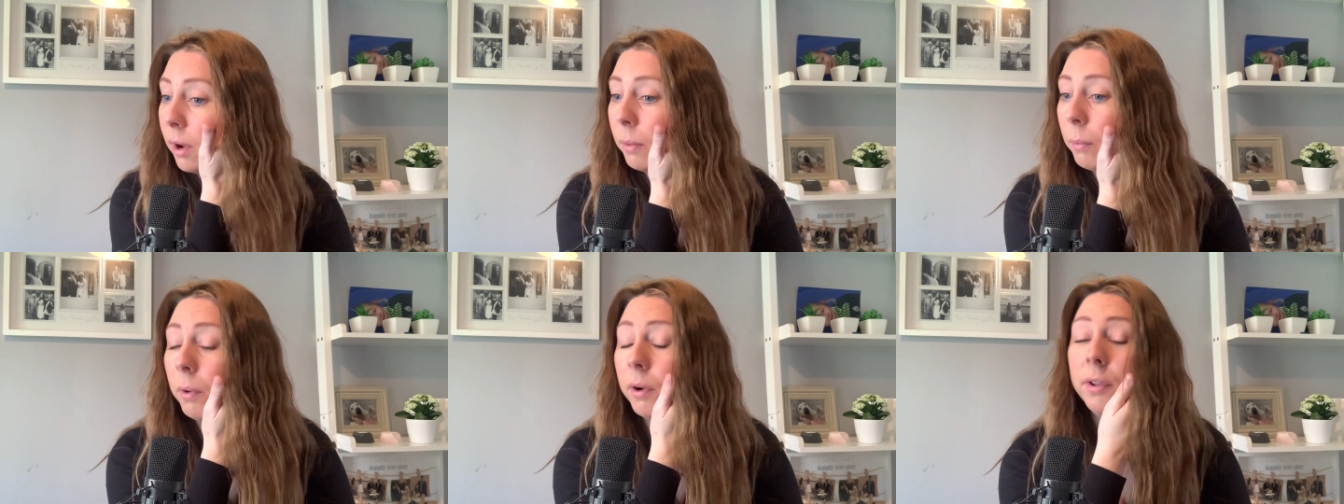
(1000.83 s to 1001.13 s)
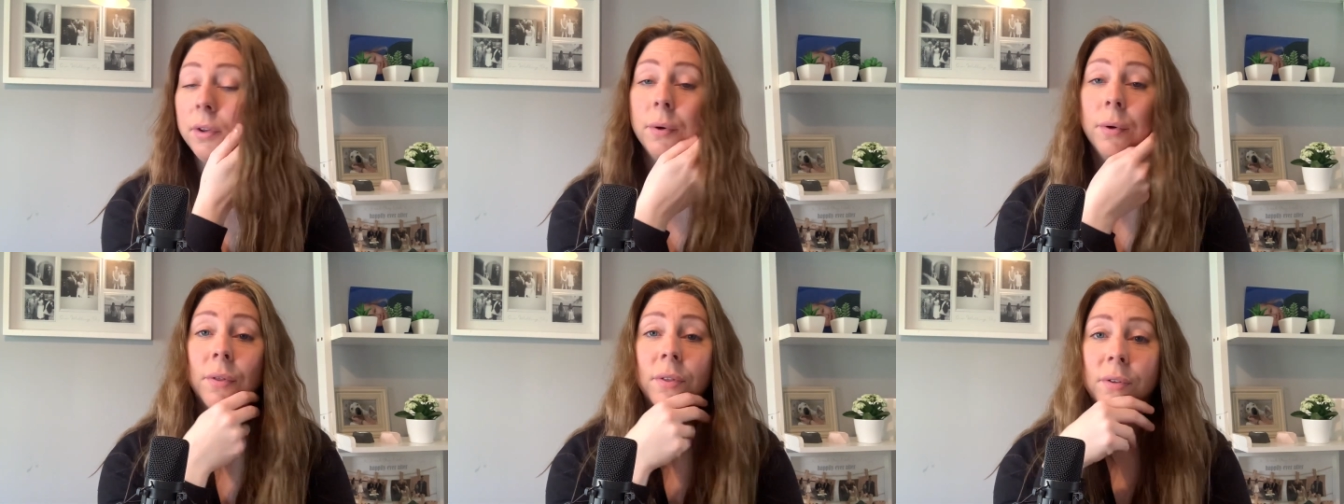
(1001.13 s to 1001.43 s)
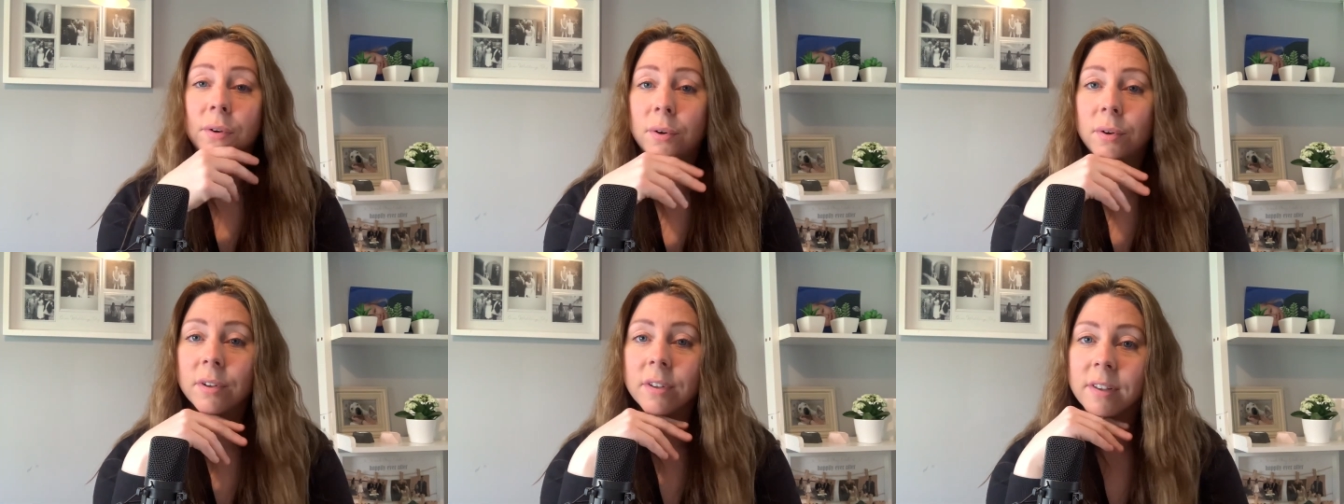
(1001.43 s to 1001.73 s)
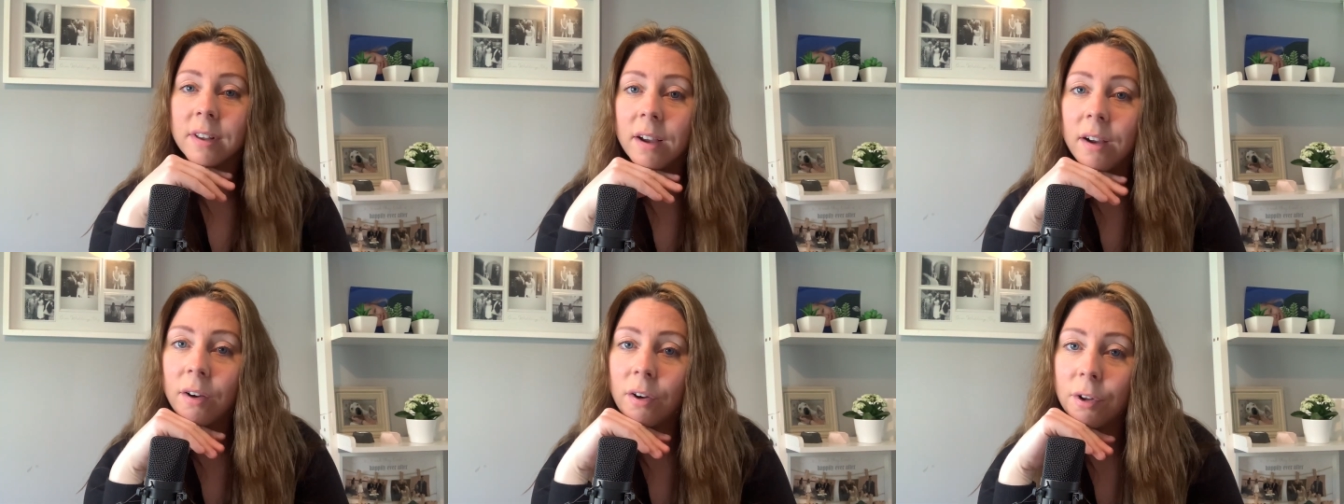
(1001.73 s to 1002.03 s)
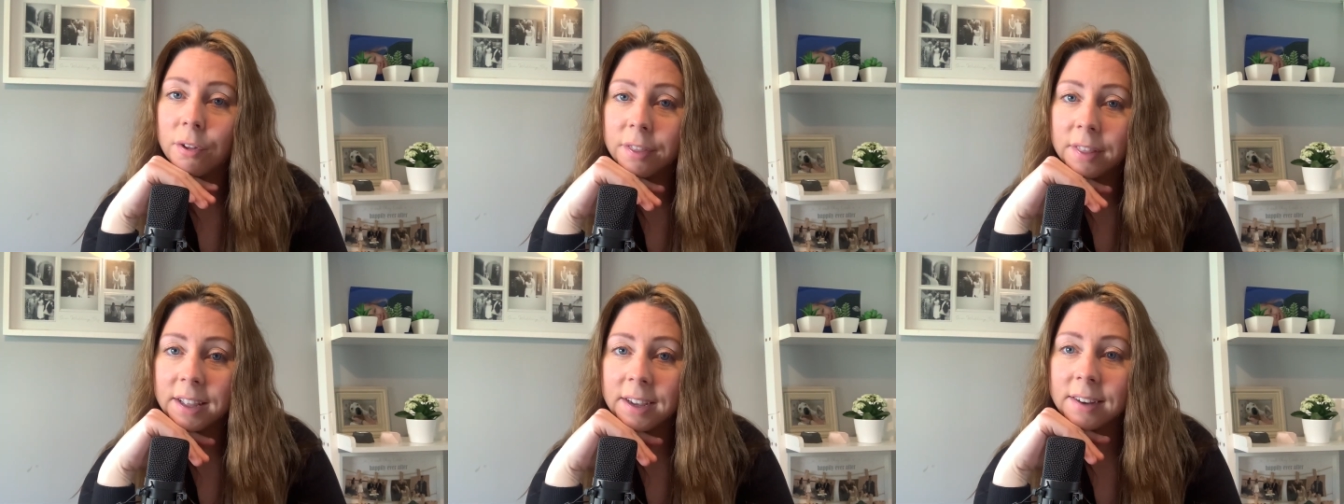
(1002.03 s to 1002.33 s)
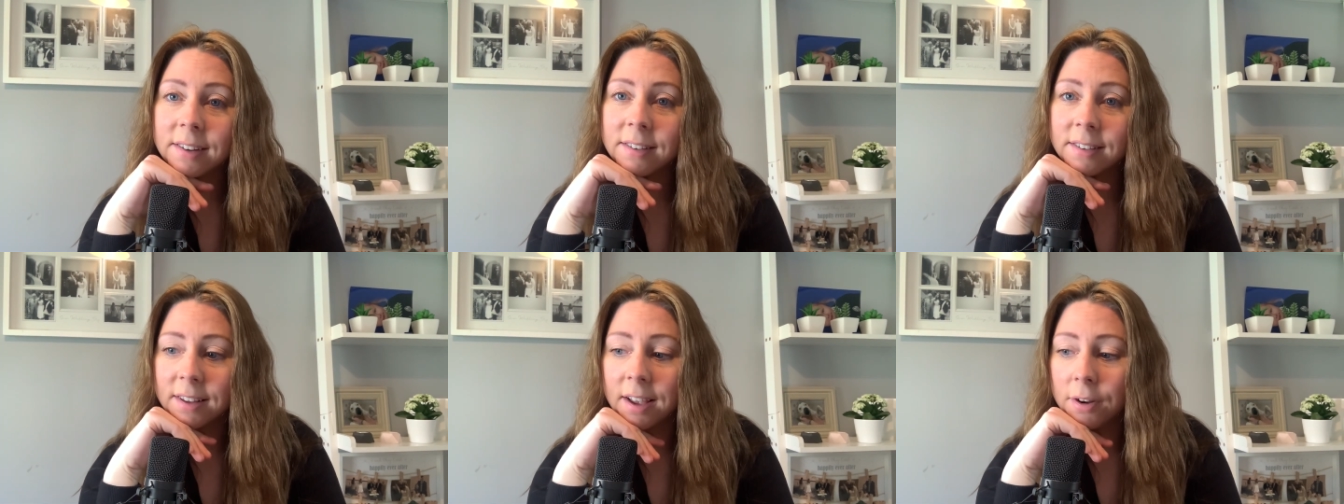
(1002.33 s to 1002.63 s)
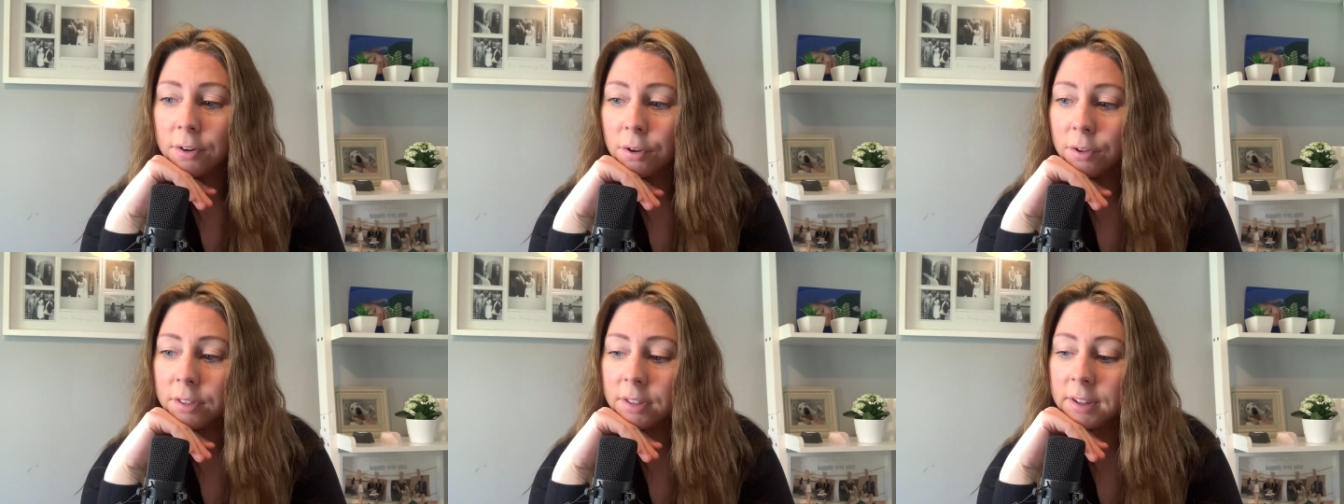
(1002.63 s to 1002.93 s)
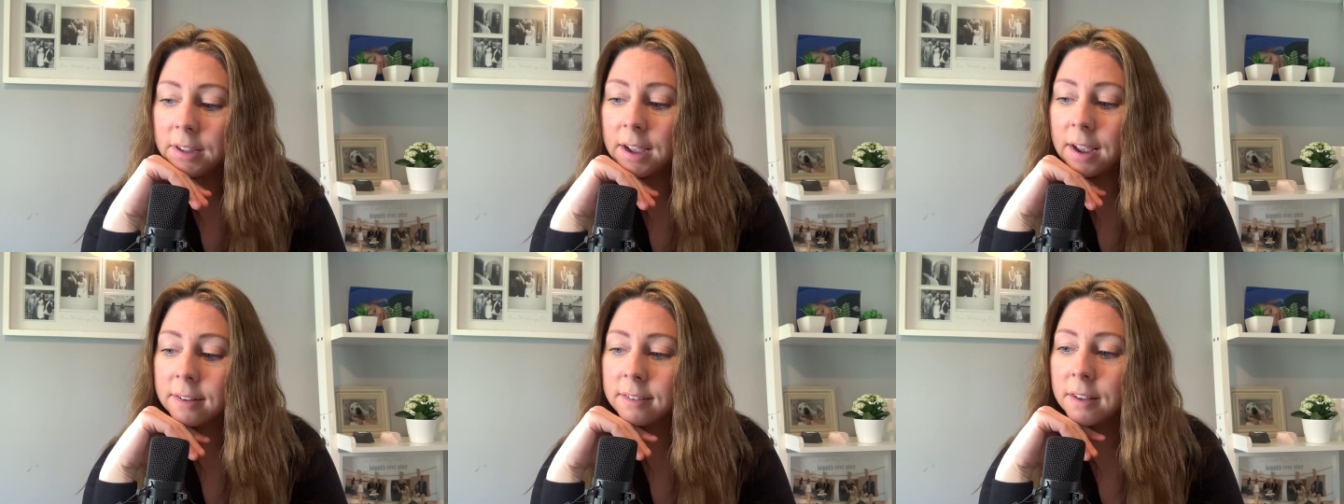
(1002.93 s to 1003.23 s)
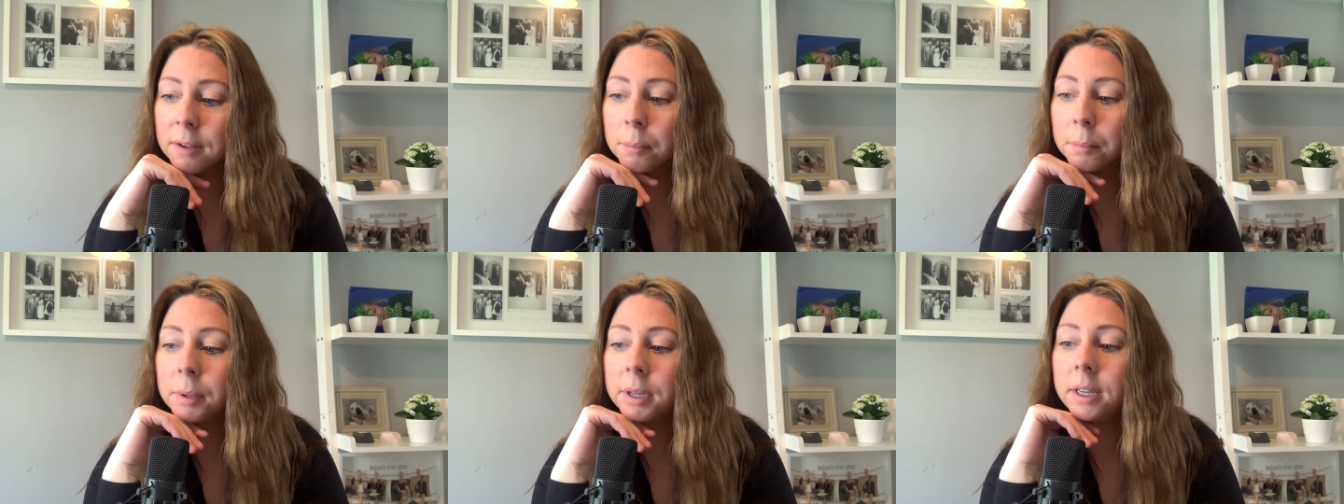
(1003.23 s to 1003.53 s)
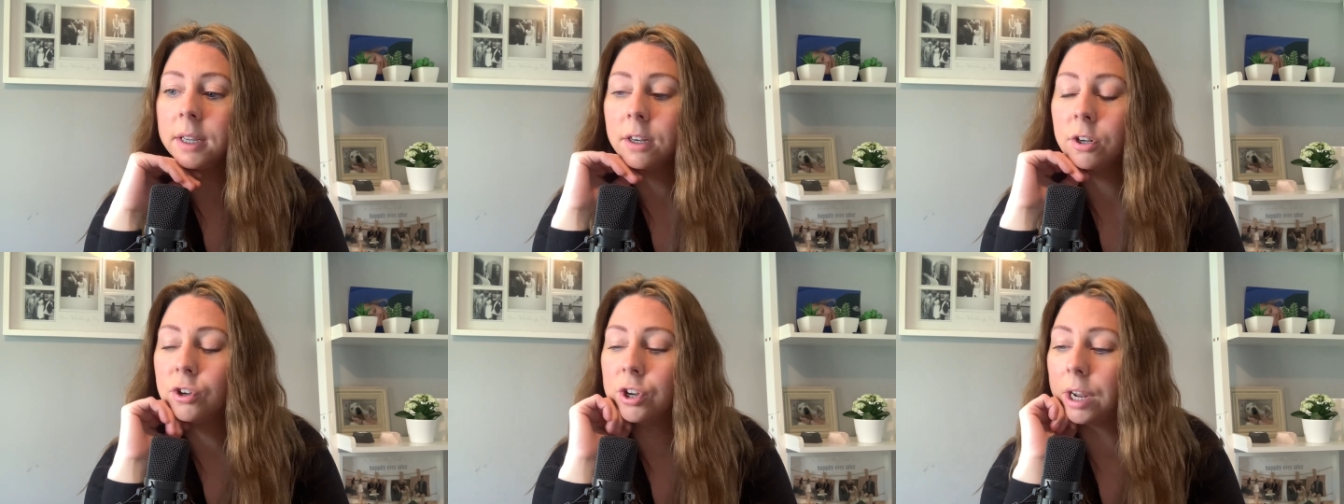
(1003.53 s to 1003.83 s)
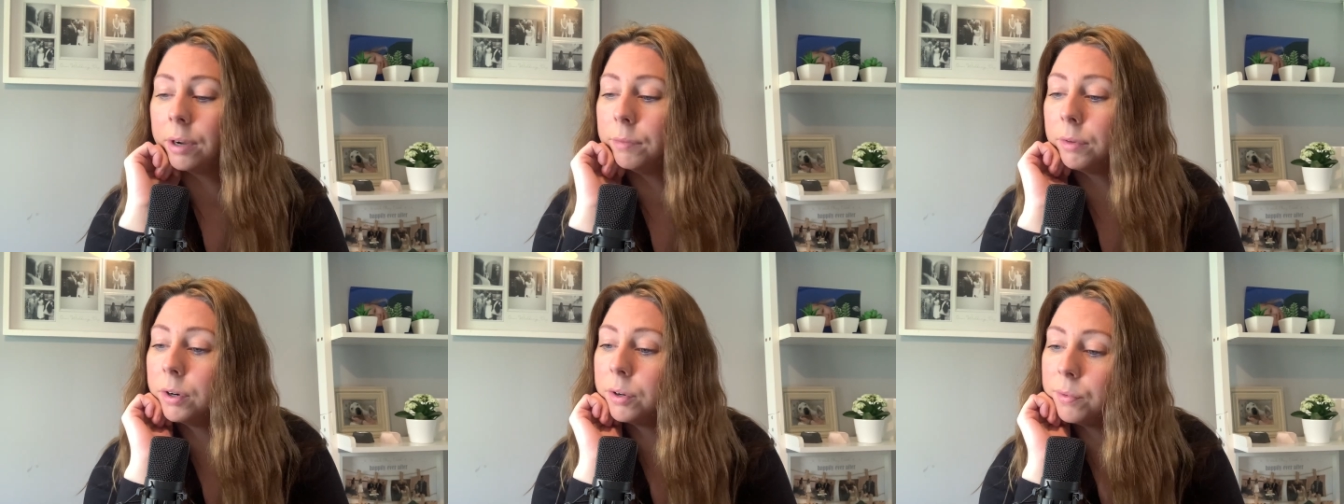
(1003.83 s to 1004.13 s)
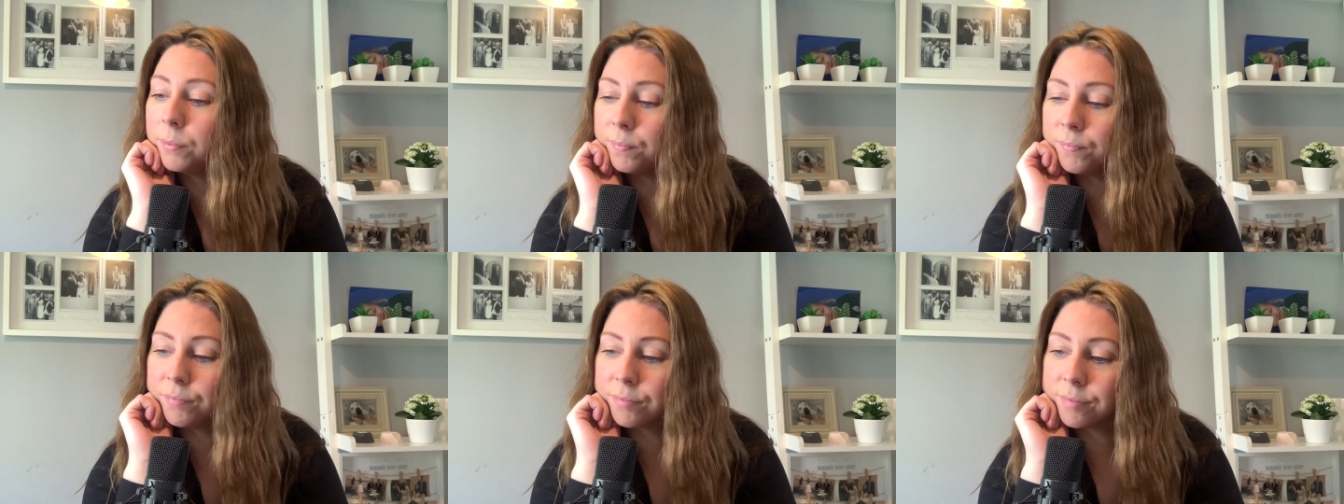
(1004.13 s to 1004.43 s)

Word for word: what your thoughts are on this and on the SNP in general.